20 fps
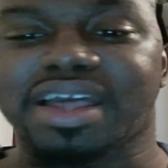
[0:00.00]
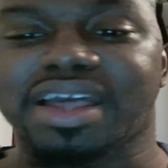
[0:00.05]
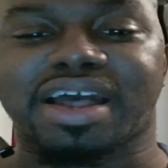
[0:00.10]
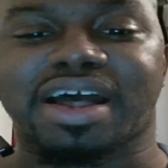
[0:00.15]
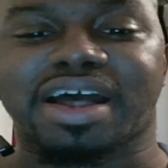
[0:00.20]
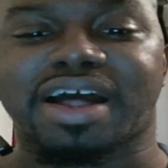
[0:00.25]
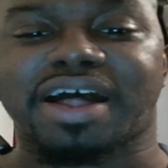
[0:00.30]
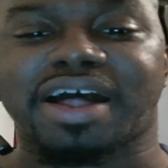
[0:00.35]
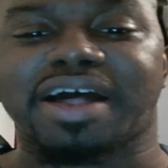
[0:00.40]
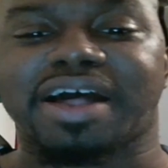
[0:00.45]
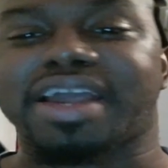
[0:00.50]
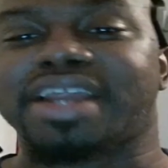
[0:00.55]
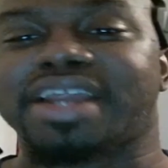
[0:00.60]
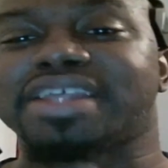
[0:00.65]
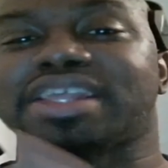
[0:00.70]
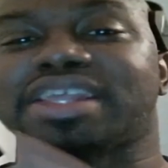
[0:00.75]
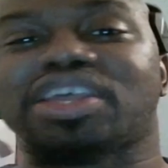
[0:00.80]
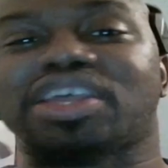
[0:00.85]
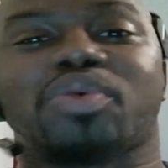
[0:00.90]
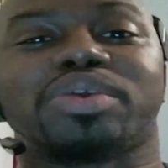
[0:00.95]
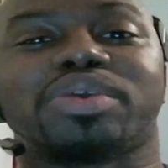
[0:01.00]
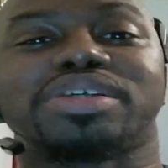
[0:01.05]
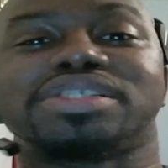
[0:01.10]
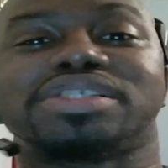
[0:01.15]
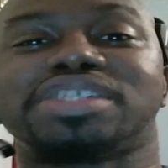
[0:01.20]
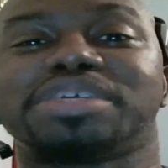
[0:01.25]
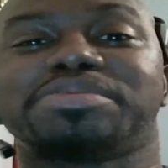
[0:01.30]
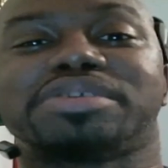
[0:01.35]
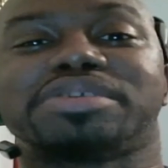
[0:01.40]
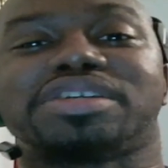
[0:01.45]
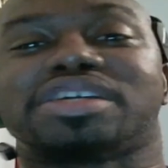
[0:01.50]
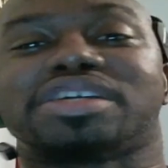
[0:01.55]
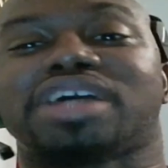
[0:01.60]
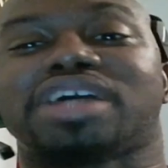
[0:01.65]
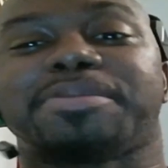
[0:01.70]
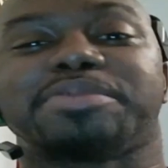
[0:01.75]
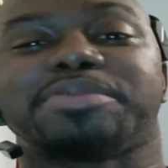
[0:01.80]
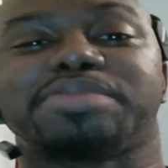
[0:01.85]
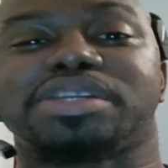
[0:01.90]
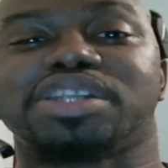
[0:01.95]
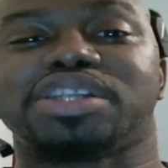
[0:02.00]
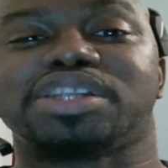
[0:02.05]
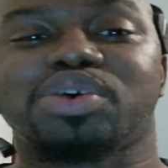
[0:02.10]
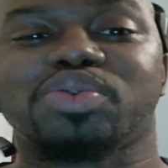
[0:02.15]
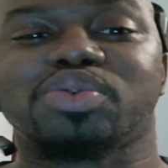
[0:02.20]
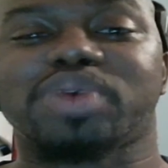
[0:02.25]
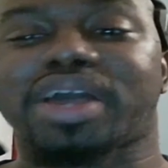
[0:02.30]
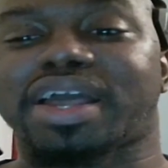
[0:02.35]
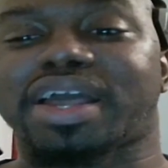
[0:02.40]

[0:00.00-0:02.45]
Anything y'all want to see, put in the comment below.